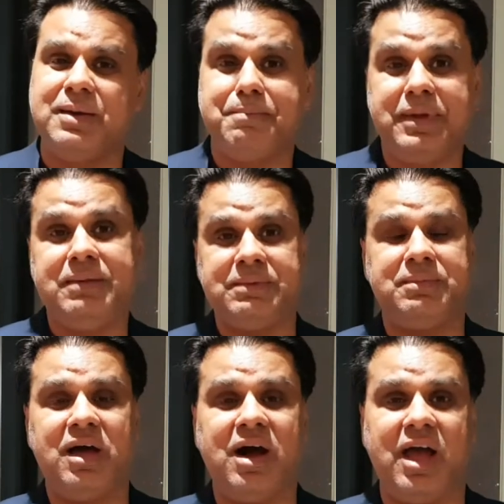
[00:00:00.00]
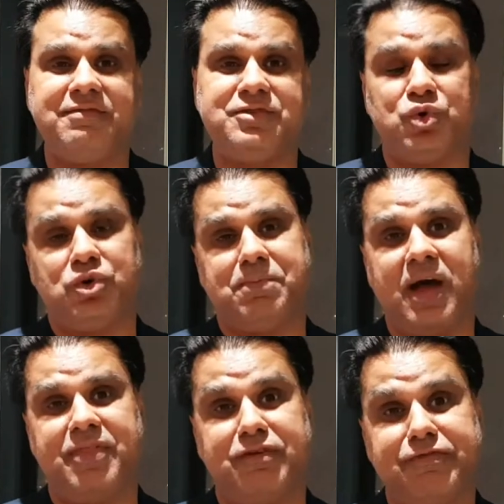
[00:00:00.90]
beamed in live to talk
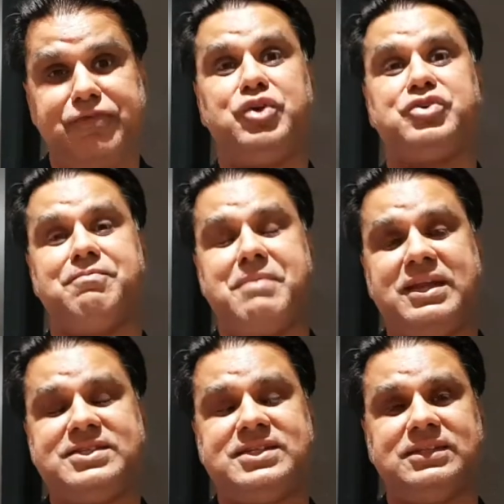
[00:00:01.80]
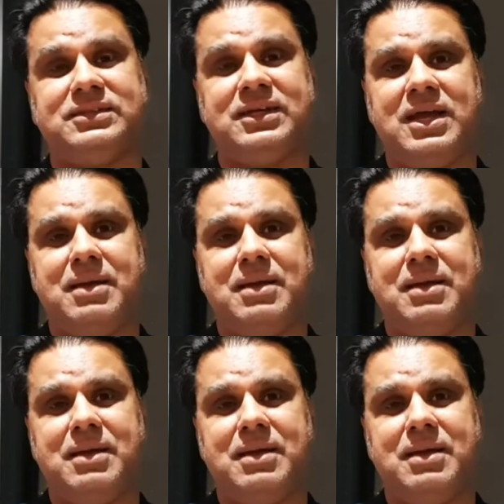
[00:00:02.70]
about the future of medicine,